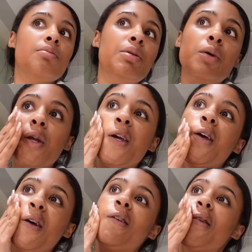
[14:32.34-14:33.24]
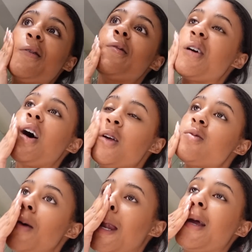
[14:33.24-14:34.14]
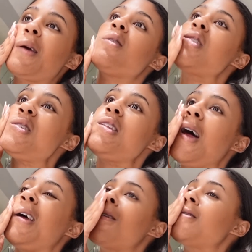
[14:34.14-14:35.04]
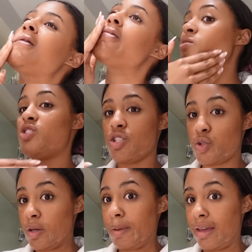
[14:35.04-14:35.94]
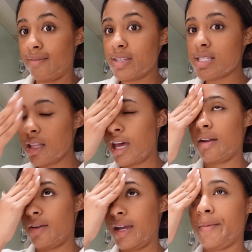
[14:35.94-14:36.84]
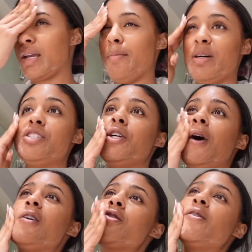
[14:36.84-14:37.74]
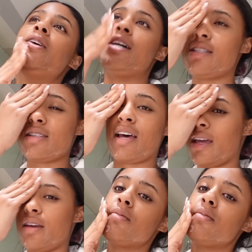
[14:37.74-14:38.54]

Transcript: beauty and cosmetic aesthetics. She's doing my Invisalign, right? But she also does like